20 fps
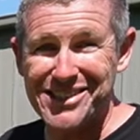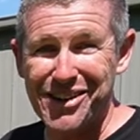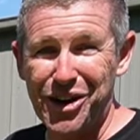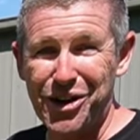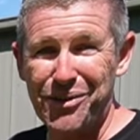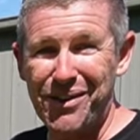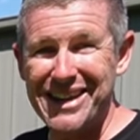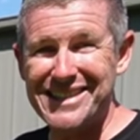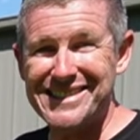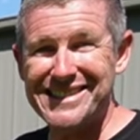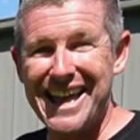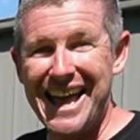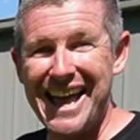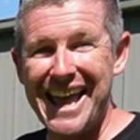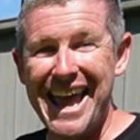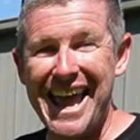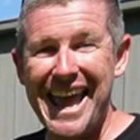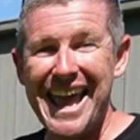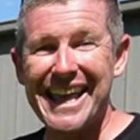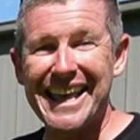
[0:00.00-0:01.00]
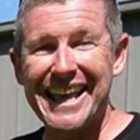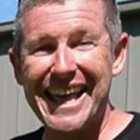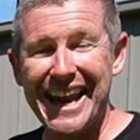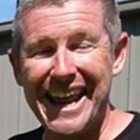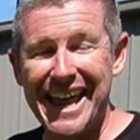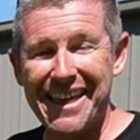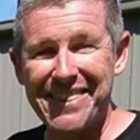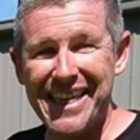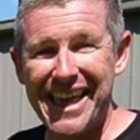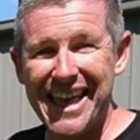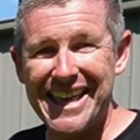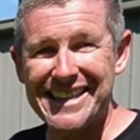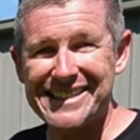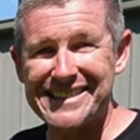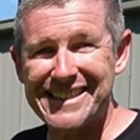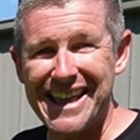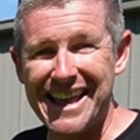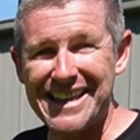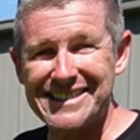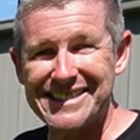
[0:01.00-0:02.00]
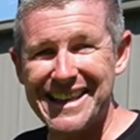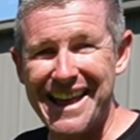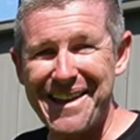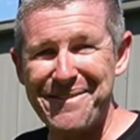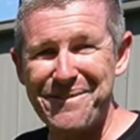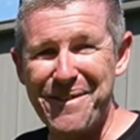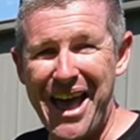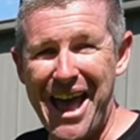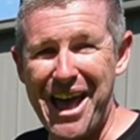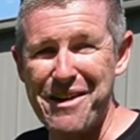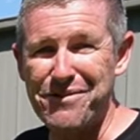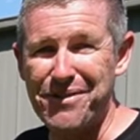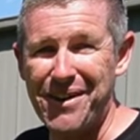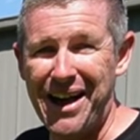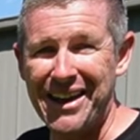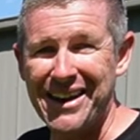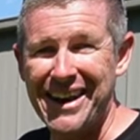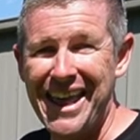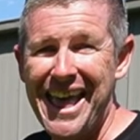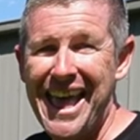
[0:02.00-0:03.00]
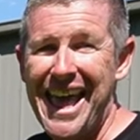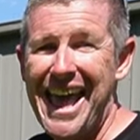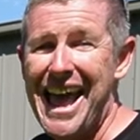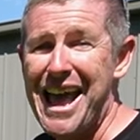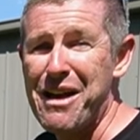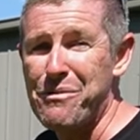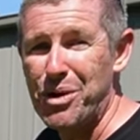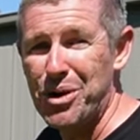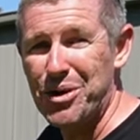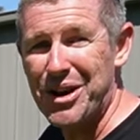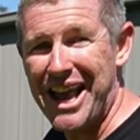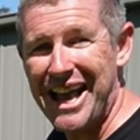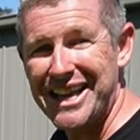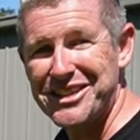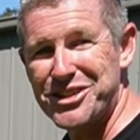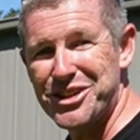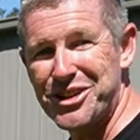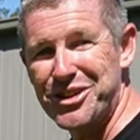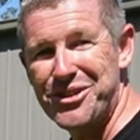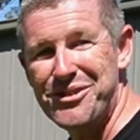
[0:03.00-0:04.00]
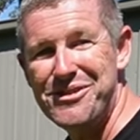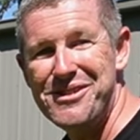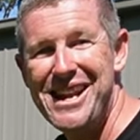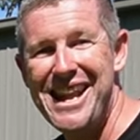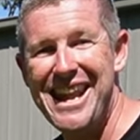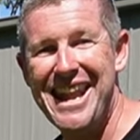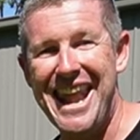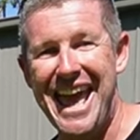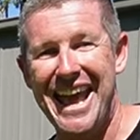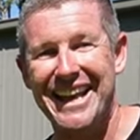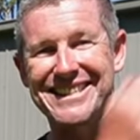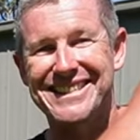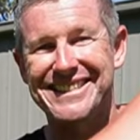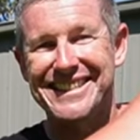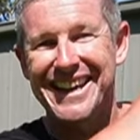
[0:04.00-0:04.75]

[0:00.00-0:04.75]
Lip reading: I always say, get out there, stay safe, have fun, and we'll catch you next